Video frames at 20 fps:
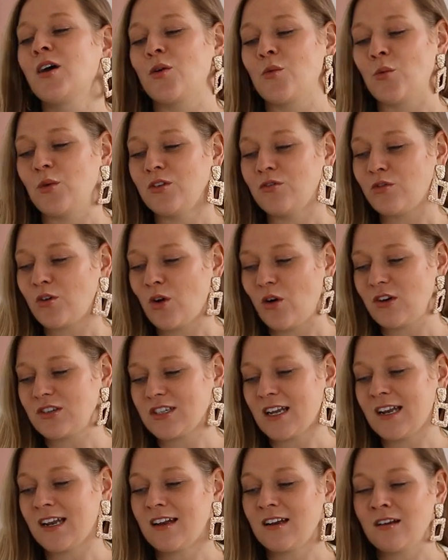We've
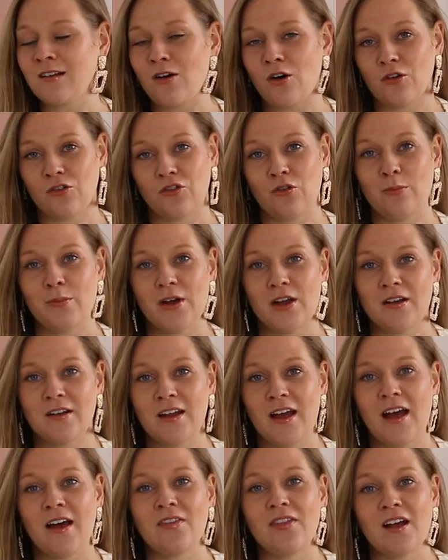got a little
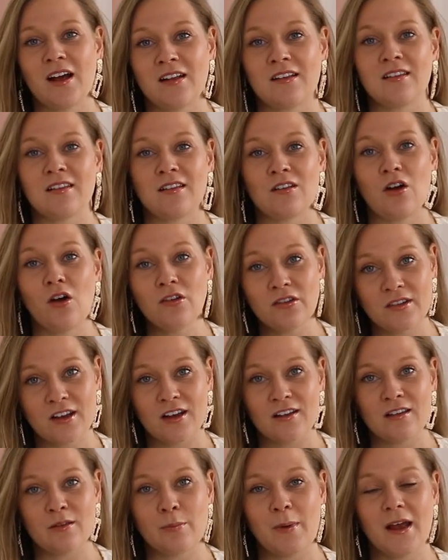ottoman, and that's
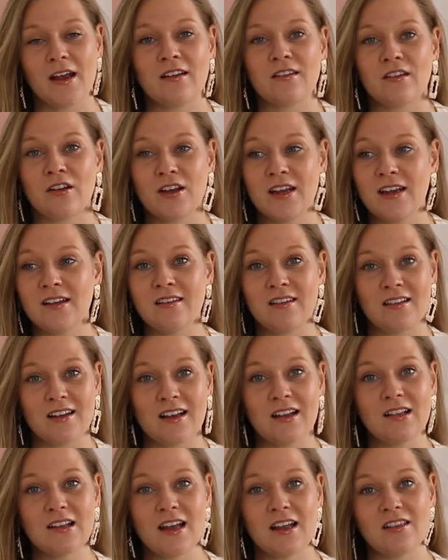Oscar's space. So he's
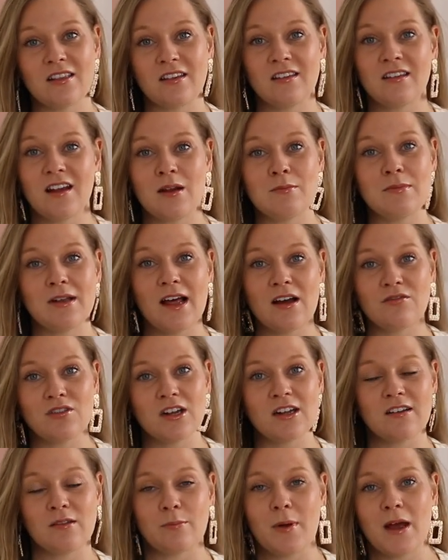still at the same
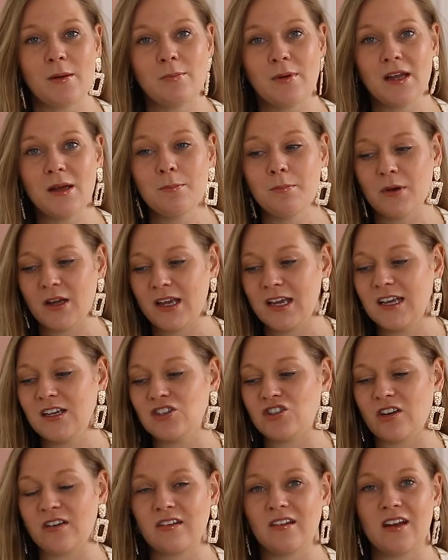level as Peppy, but he
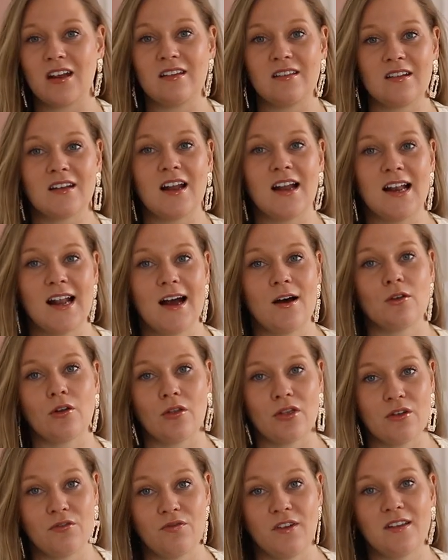just isn't allowed
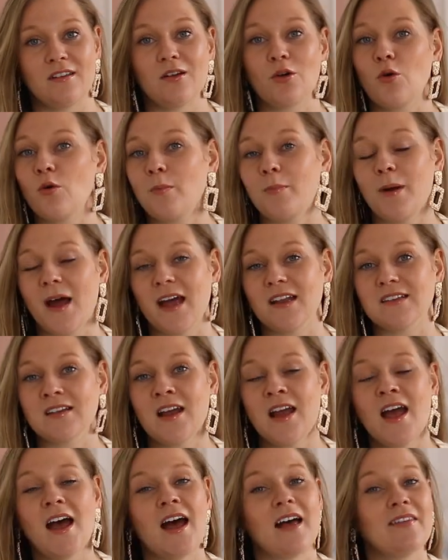on the physical bed.
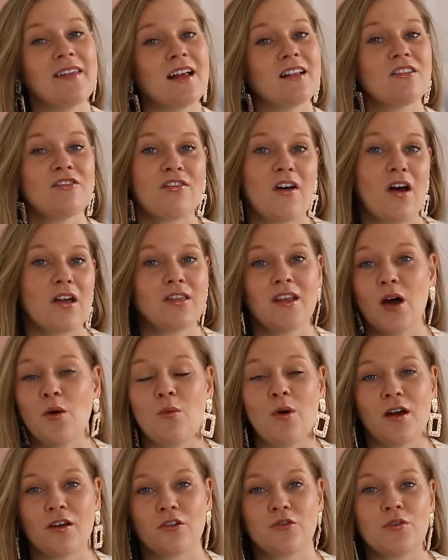And that's fine, that
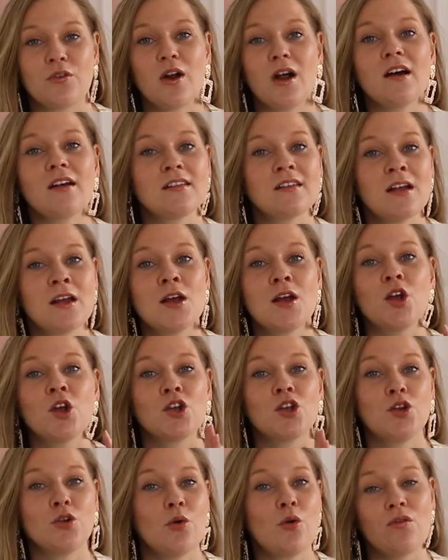works for us.
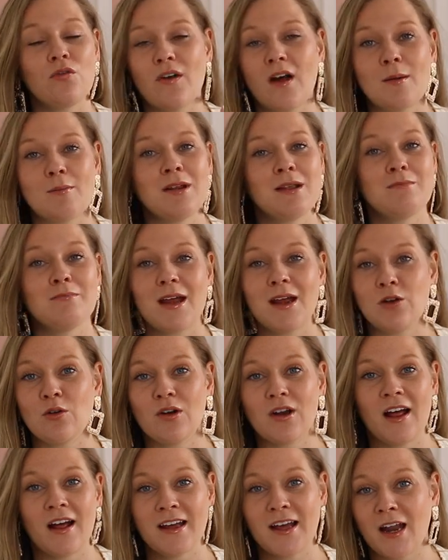Your family may
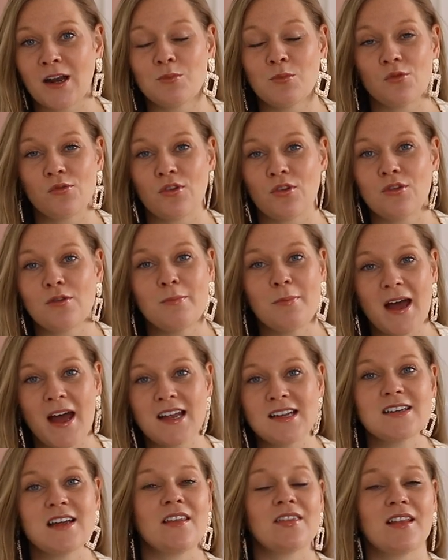not like animals on the
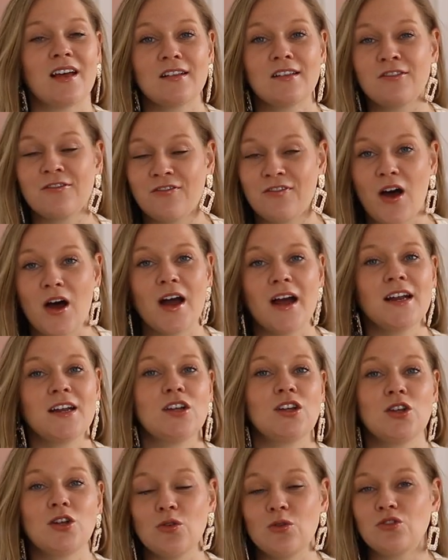bed, and that's fine.
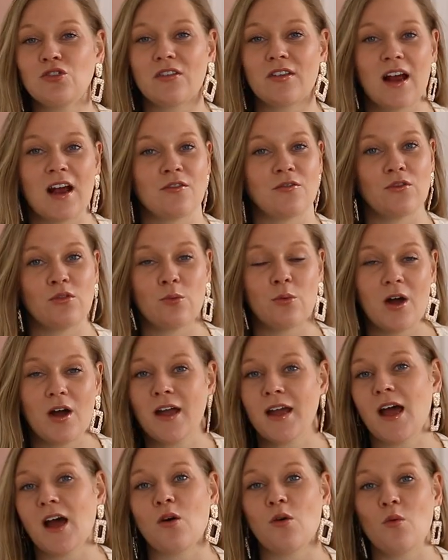You just have to
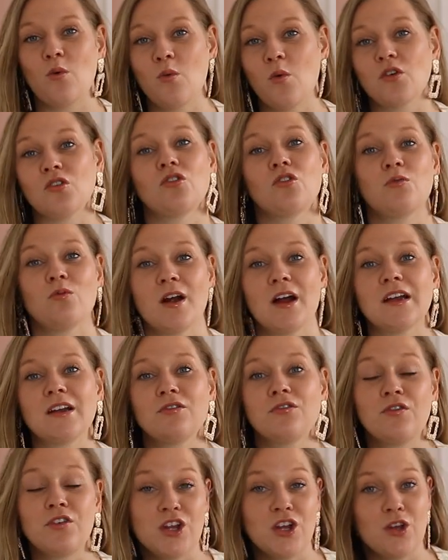work out what's
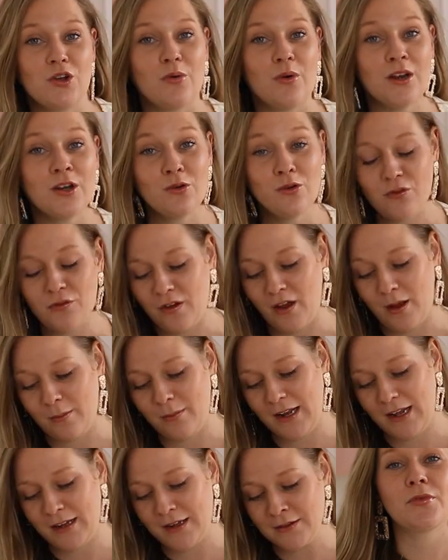right for you and your
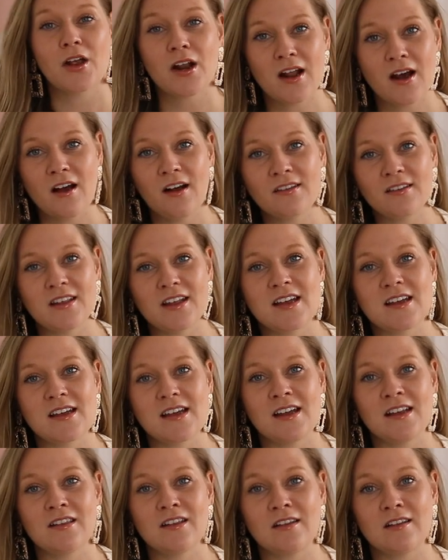family. The last thing
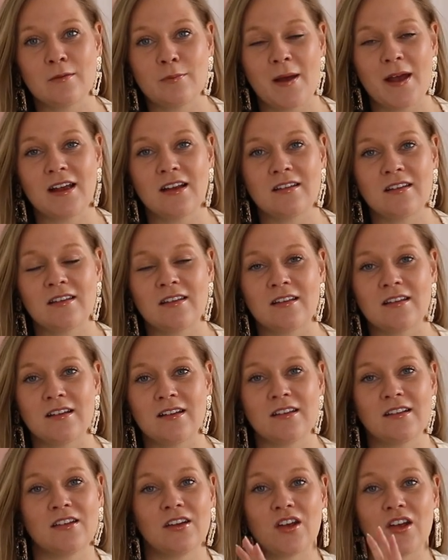in the space
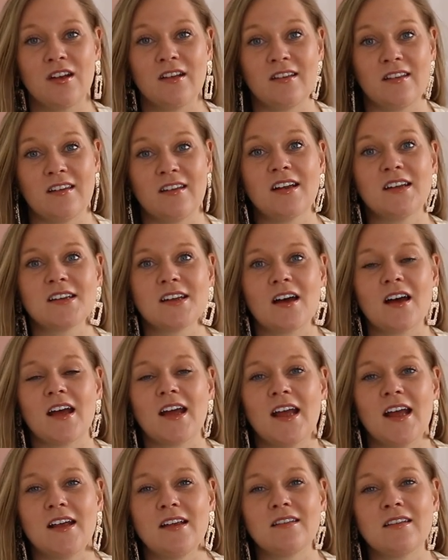to consider
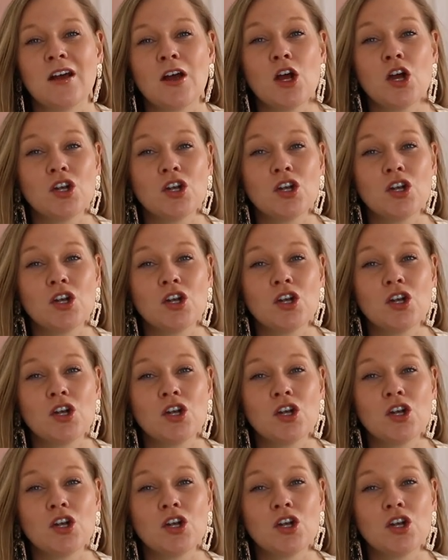is,